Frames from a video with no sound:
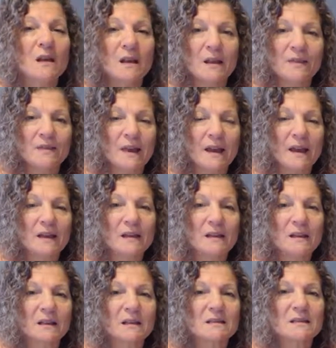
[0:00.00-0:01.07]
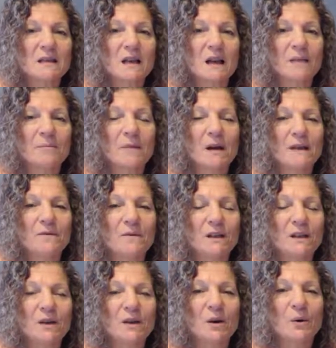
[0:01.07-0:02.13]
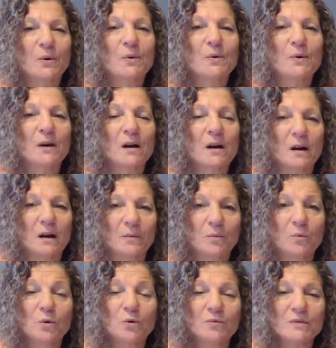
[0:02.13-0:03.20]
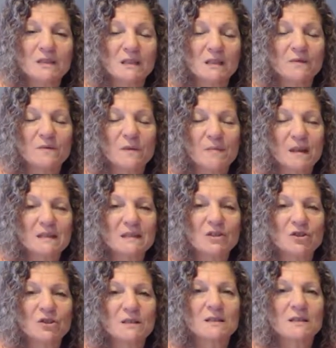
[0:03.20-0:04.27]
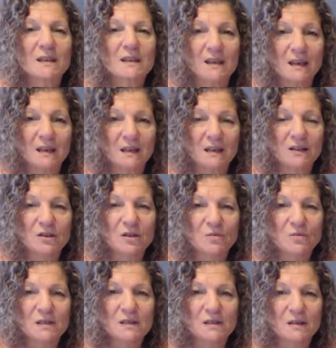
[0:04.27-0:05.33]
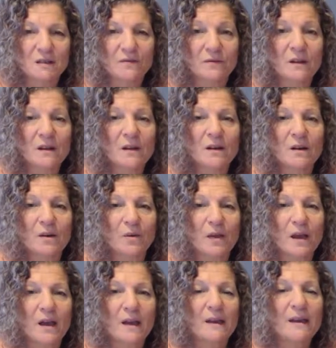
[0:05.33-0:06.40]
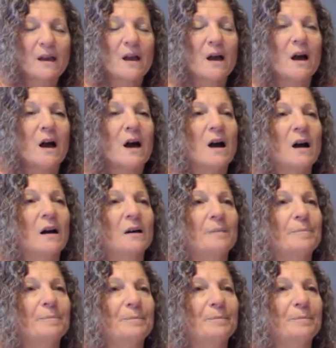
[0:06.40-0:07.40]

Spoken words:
that clicks on my video will receive the messages that they need to receive. Okay? I'm